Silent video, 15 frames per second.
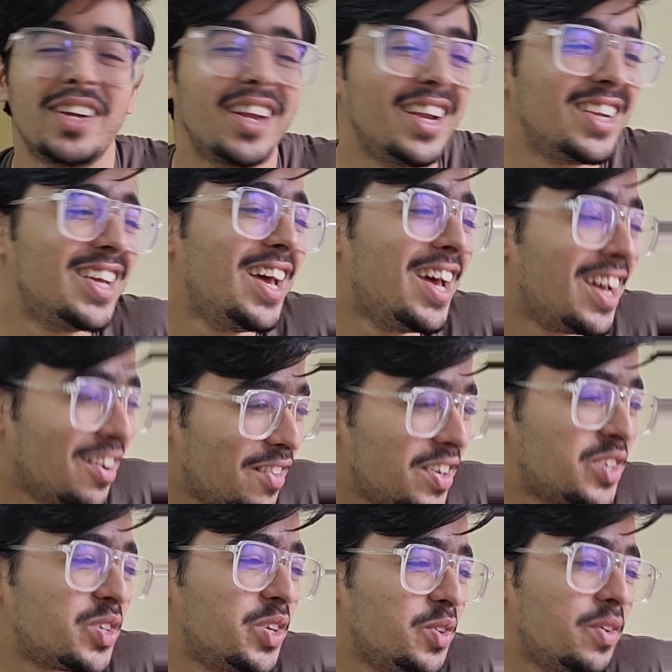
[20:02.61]
And we
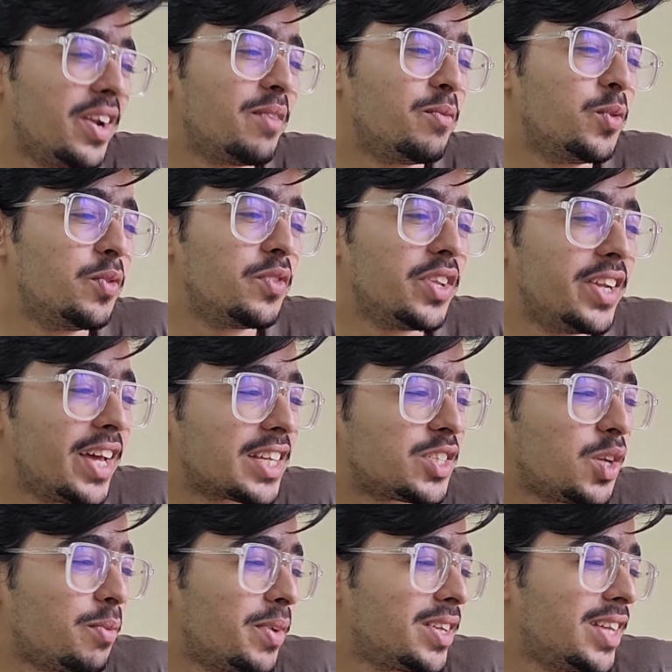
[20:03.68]
should move to the next
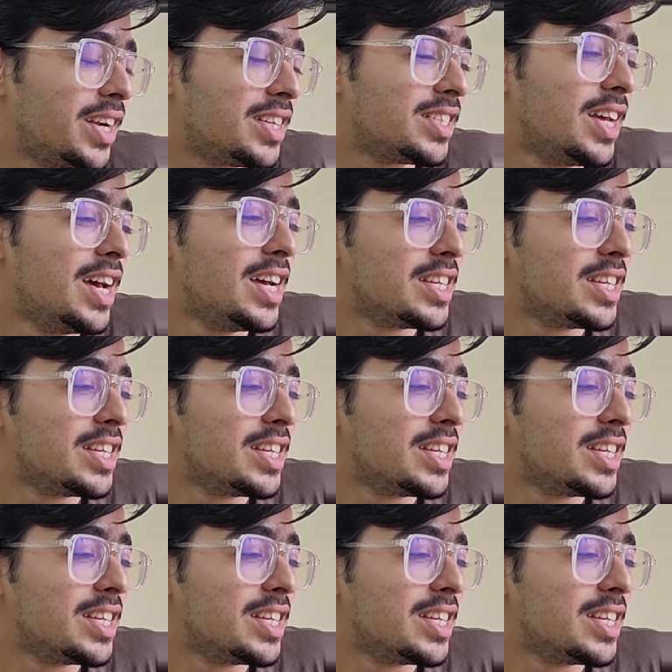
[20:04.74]
topic, that is,